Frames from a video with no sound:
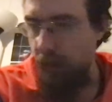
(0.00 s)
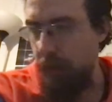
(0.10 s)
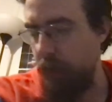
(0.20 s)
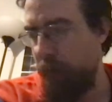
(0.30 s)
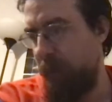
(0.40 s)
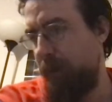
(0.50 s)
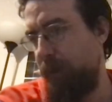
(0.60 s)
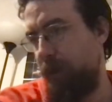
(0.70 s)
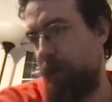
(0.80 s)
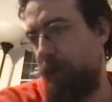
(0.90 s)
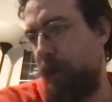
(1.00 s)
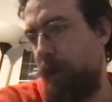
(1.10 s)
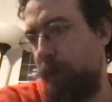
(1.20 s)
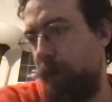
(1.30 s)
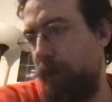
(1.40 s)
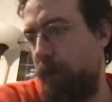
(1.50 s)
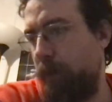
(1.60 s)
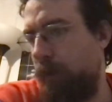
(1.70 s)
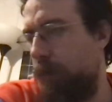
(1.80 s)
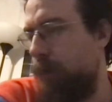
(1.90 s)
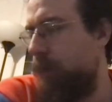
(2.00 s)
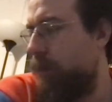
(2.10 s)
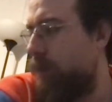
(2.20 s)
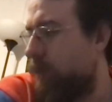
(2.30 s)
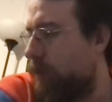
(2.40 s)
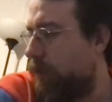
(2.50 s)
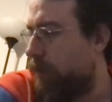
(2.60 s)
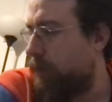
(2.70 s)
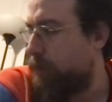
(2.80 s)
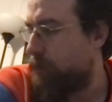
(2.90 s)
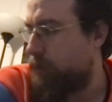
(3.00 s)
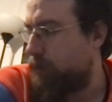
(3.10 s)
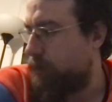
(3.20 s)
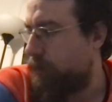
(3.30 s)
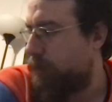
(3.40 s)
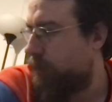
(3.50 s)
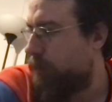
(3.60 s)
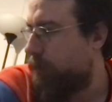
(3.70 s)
anything like that. I mean, that sense.